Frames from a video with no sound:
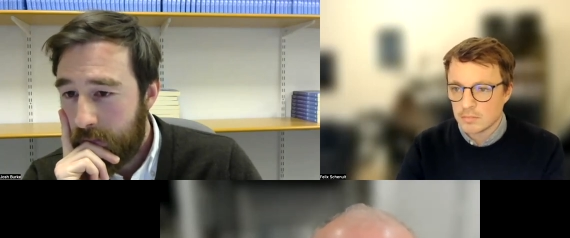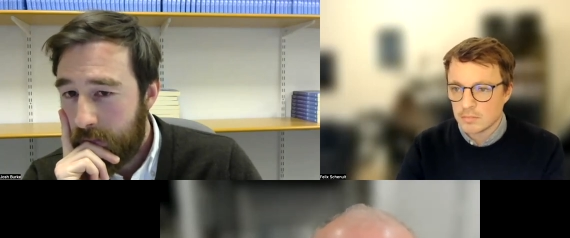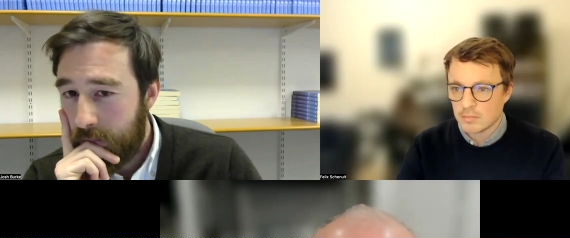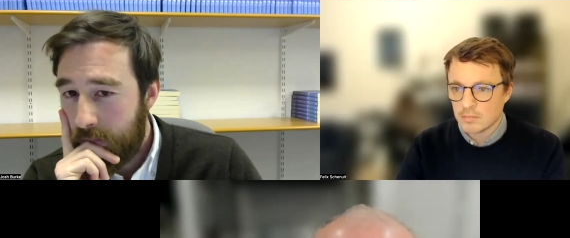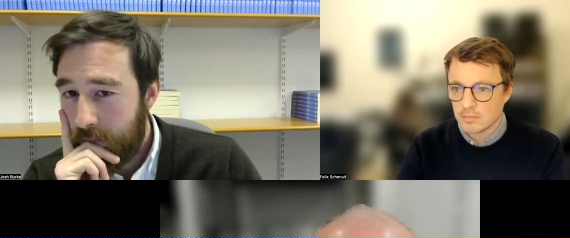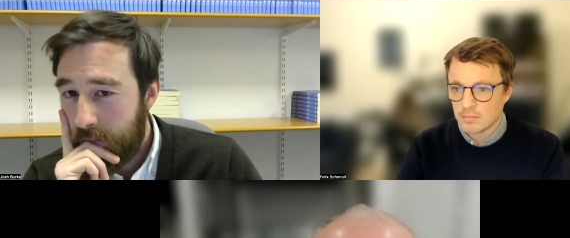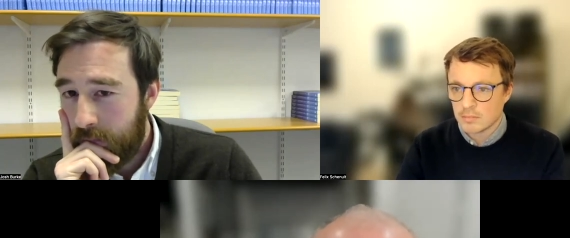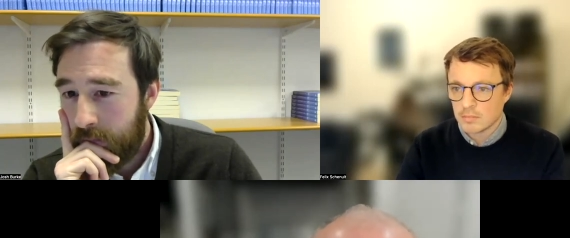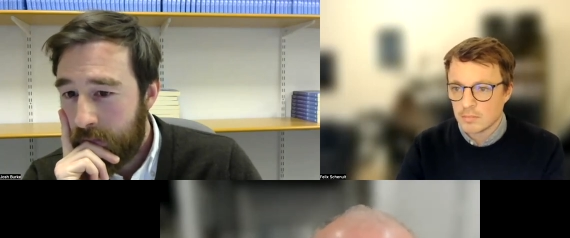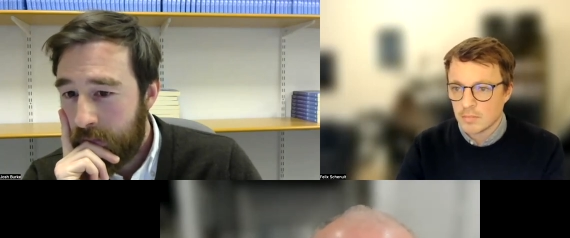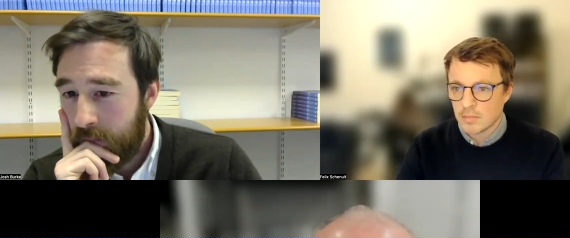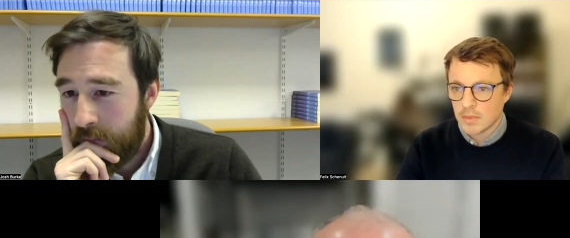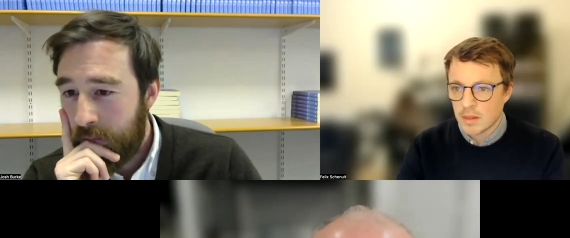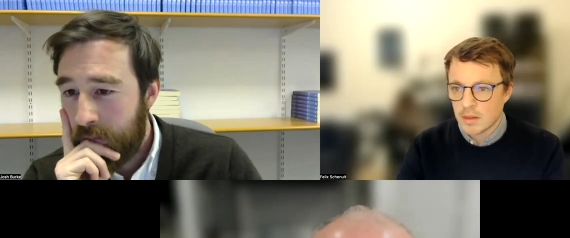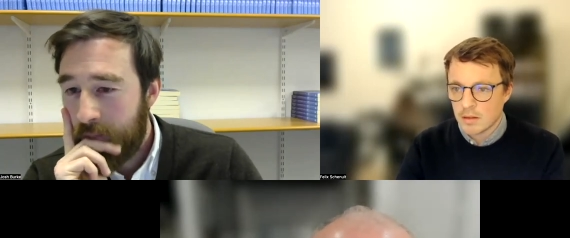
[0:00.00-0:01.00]

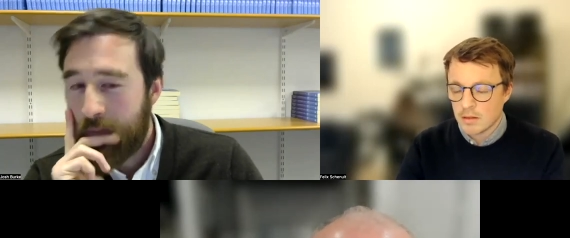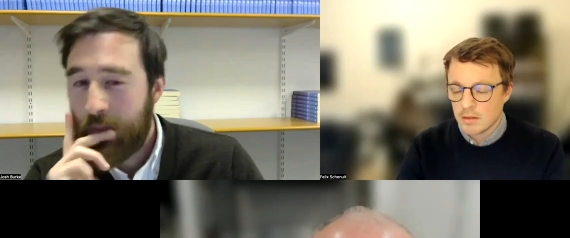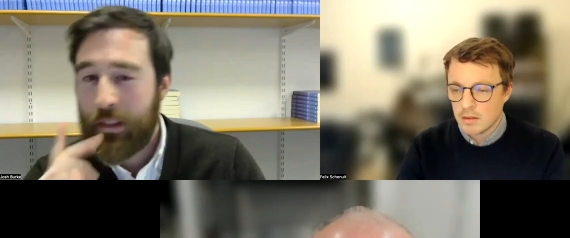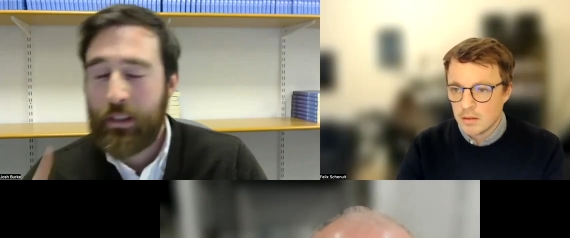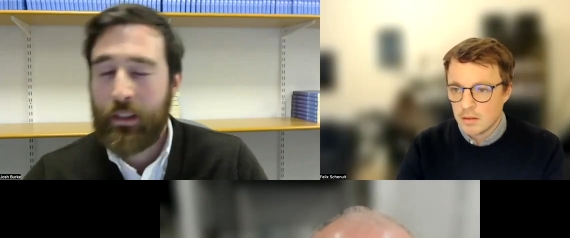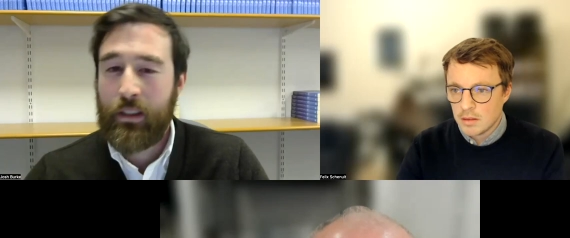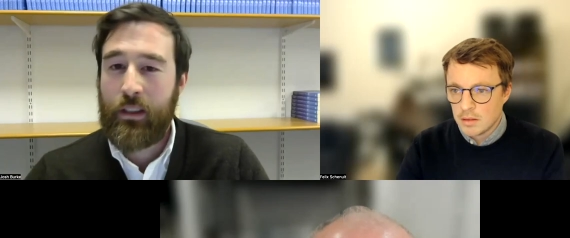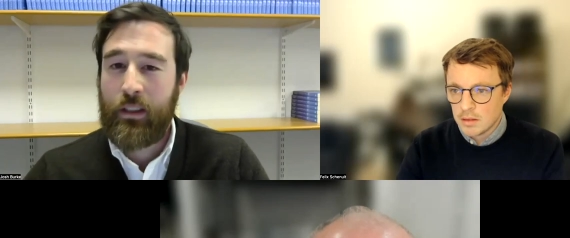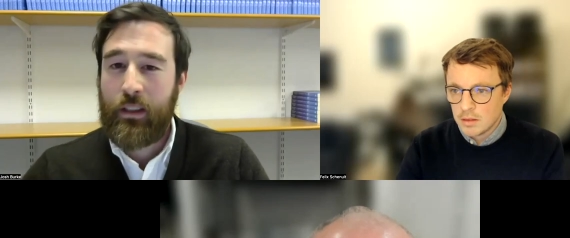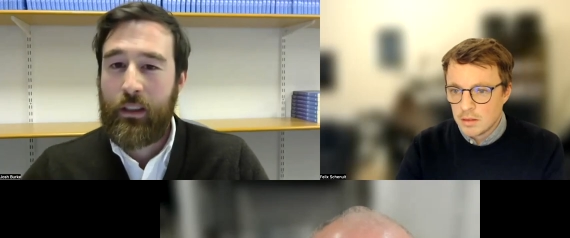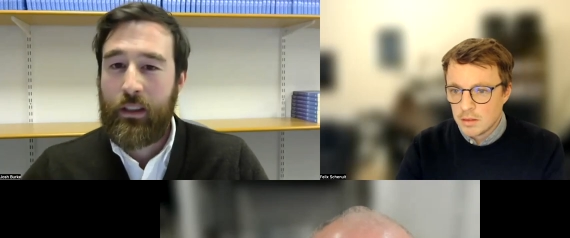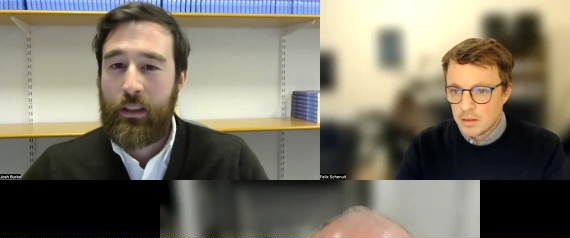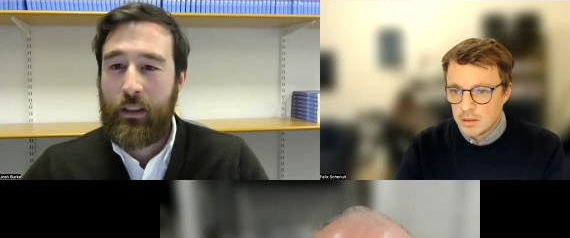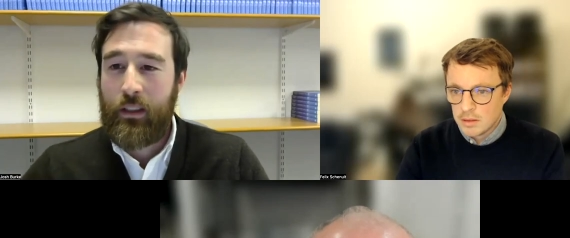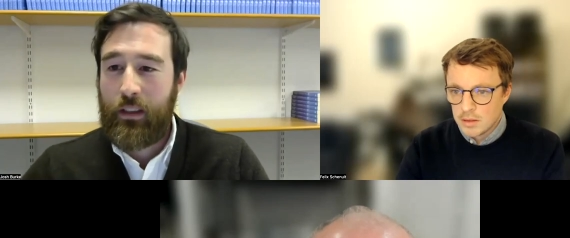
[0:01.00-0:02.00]

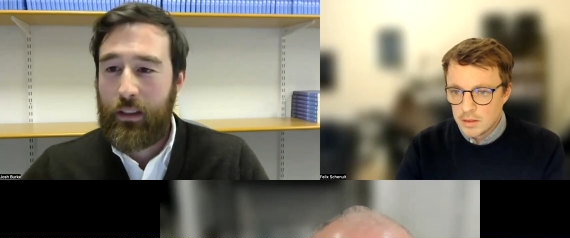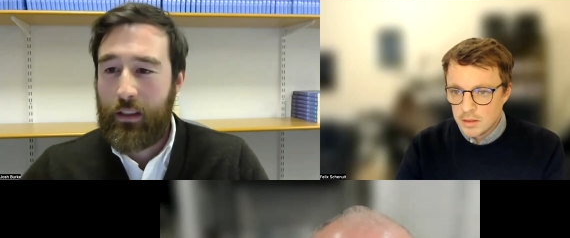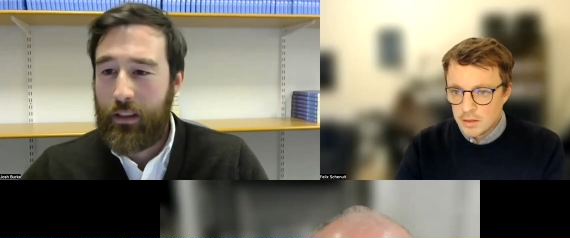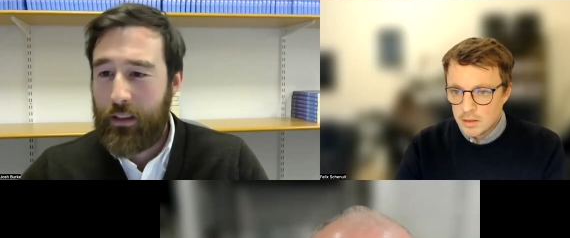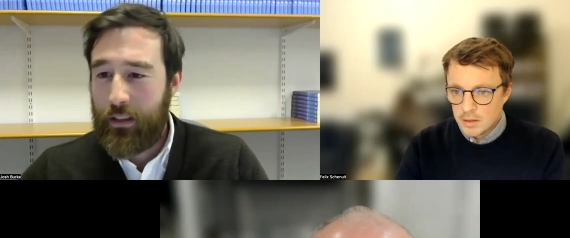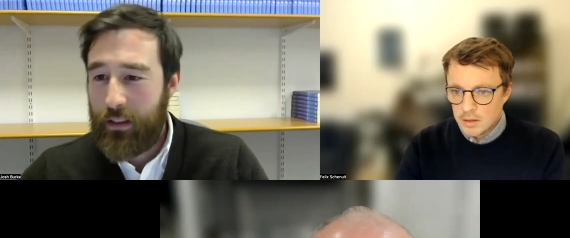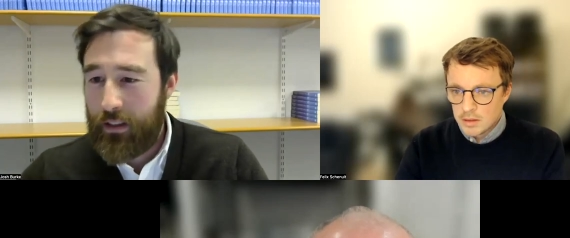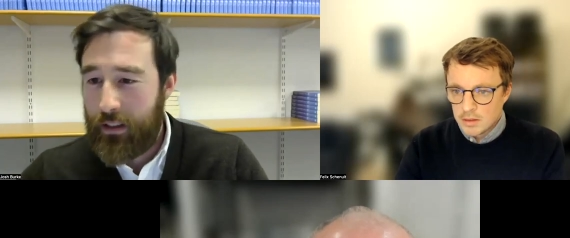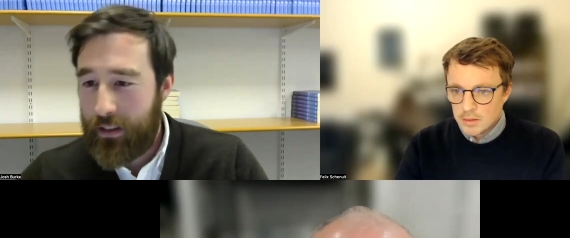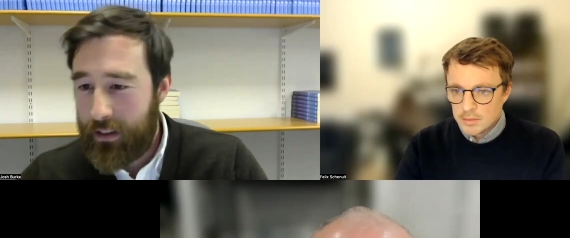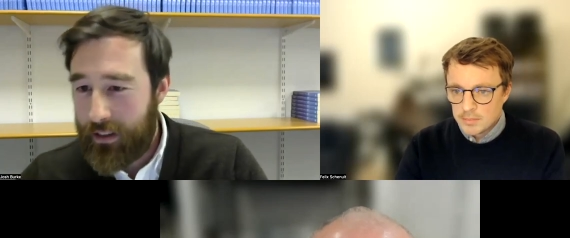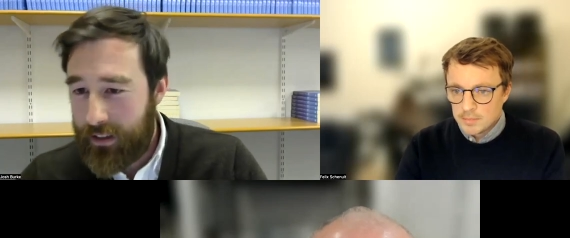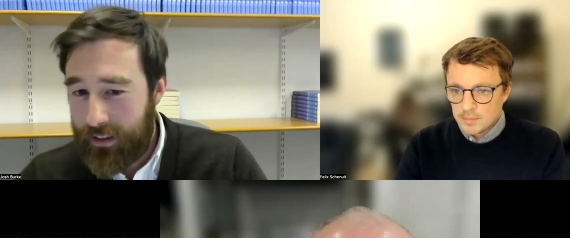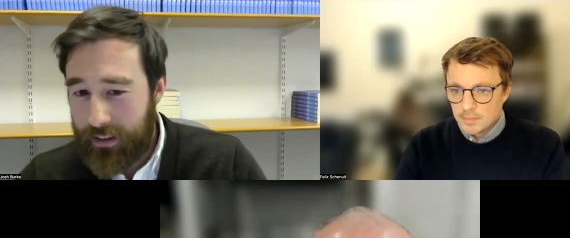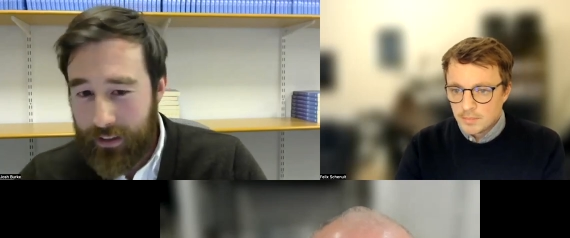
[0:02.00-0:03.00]

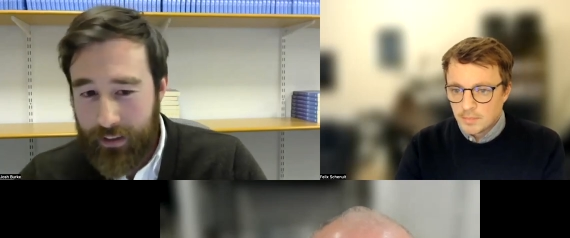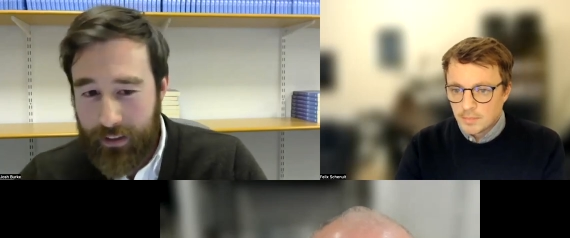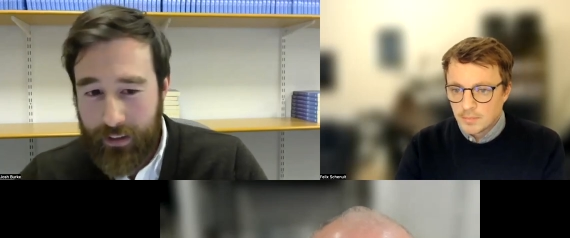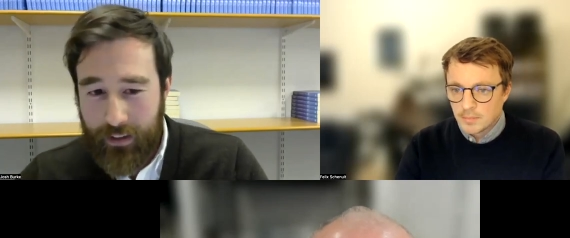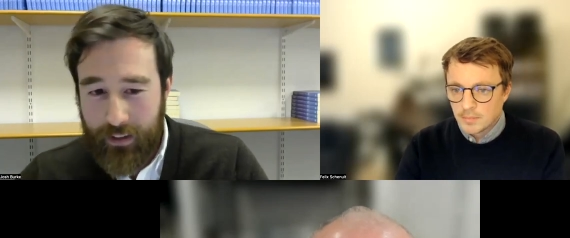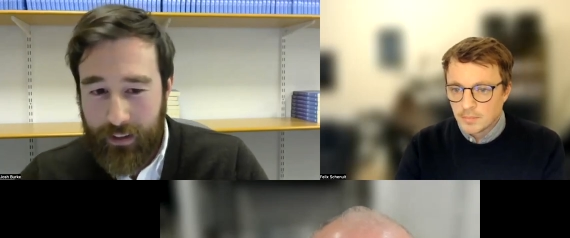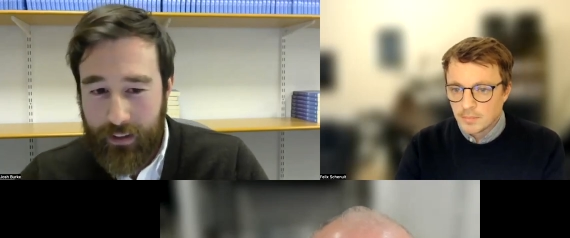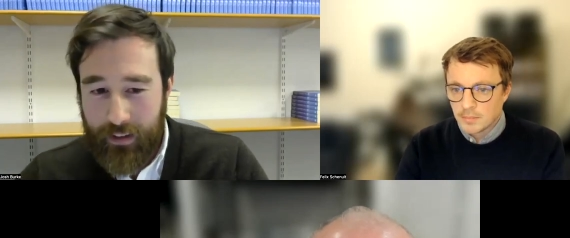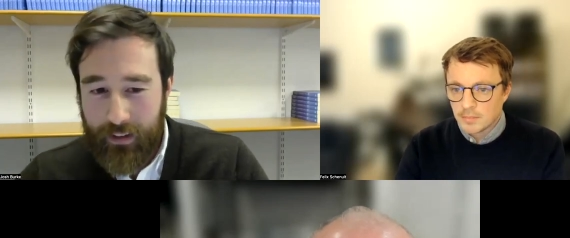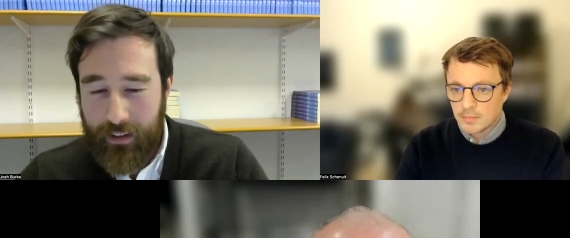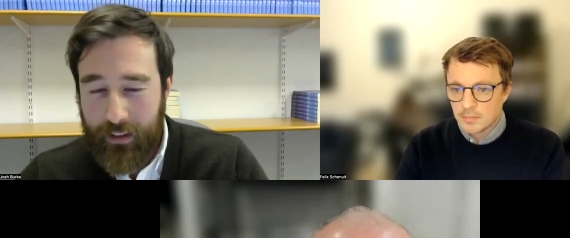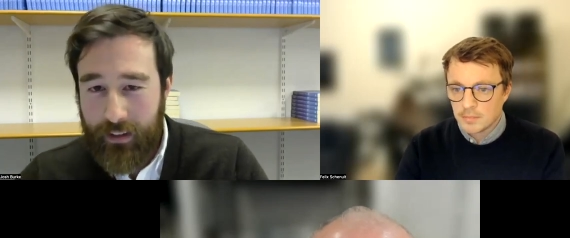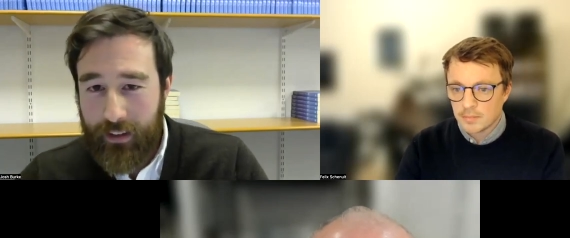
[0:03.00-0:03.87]
[no speech]